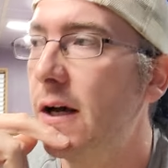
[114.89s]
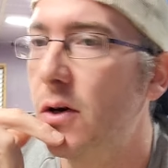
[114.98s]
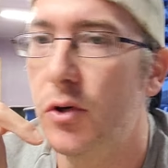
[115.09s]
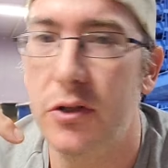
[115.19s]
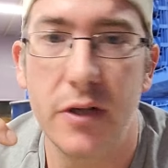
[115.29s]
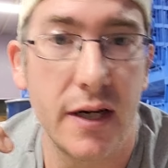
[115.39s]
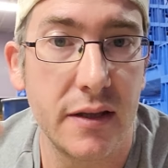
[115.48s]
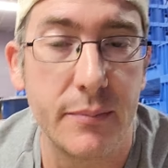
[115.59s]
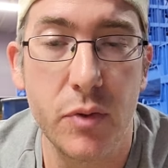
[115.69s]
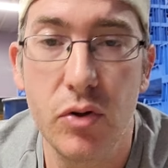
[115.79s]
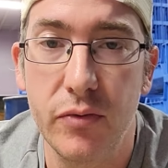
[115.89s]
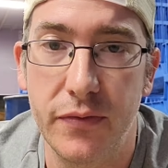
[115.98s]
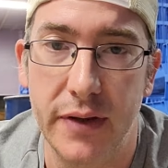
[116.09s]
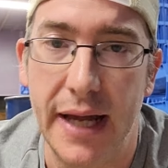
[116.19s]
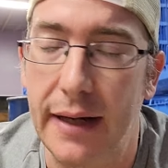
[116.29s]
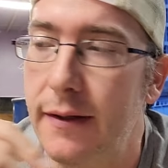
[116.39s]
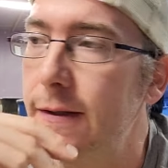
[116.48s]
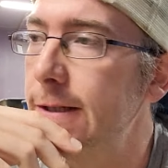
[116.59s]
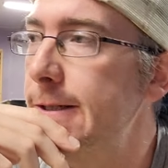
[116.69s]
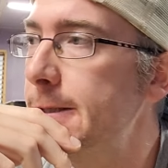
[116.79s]
or you're not in the mood for that.
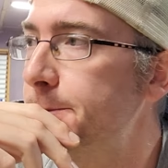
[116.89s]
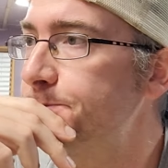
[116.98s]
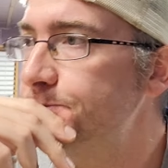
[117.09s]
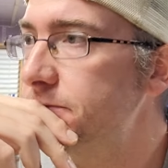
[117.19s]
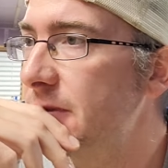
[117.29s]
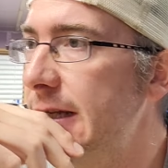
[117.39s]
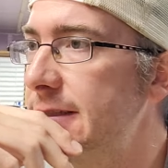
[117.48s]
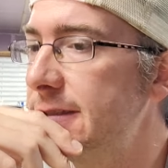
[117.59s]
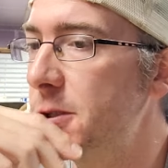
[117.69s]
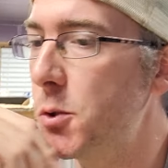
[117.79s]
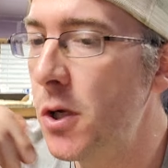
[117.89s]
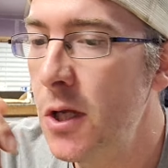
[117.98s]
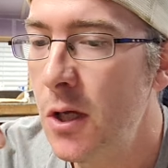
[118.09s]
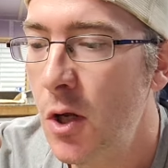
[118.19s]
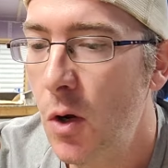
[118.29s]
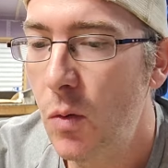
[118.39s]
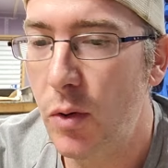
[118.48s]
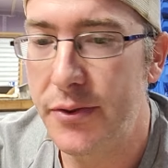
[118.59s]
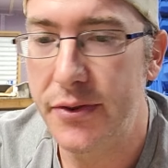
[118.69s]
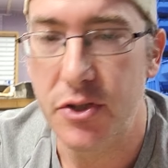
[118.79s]
And so
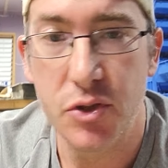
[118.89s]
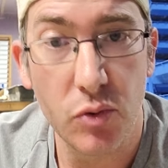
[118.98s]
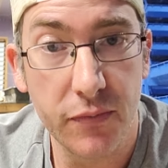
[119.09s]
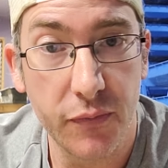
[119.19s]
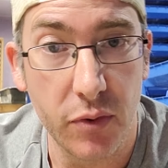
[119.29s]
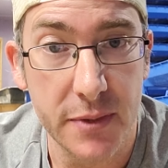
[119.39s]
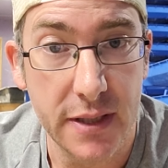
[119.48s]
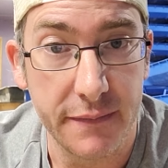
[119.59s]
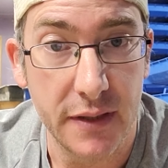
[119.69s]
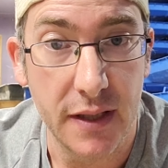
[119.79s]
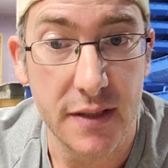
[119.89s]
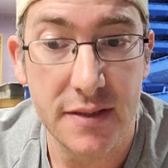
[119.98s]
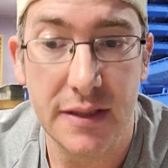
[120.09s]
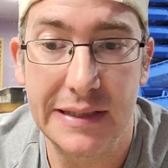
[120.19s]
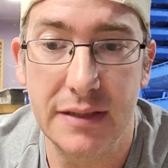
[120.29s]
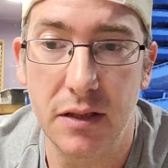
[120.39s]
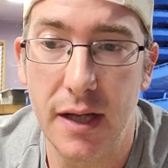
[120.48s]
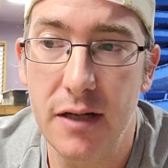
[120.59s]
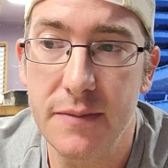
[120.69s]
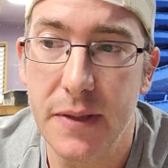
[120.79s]
what the short form stuff does is it
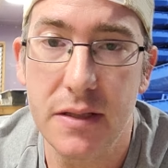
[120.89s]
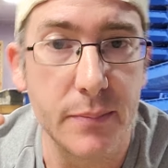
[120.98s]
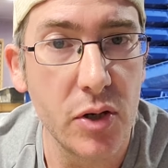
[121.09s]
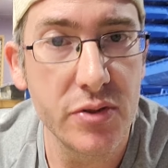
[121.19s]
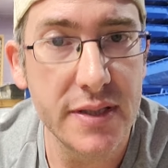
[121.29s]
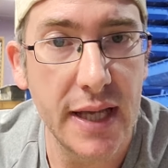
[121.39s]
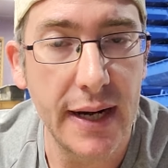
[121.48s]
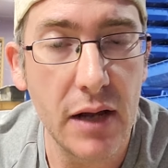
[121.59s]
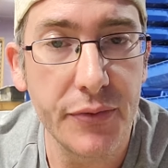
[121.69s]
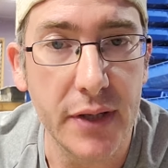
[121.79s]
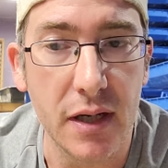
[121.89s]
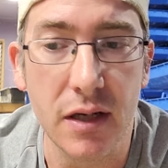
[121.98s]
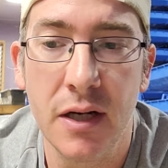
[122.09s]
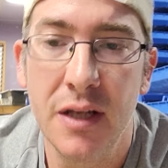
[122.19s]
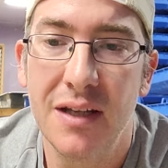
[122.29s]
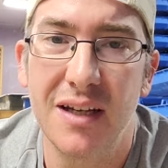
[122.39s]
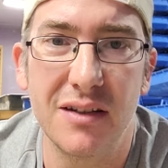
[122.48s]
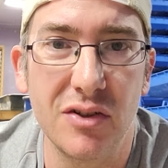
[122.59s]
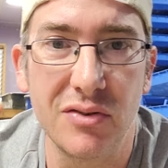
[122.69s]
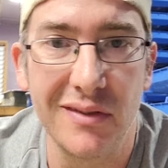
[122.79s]
allows me to post that out there in little